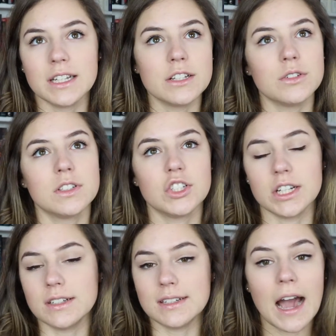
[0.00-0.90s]
Did
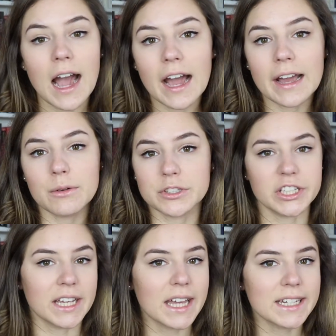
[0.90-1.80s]
she die? Was
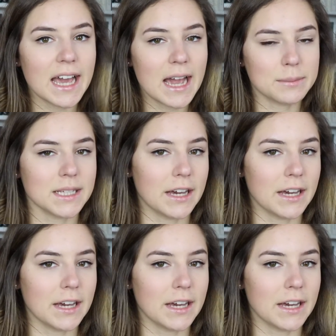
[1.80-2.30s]
she kidnapped?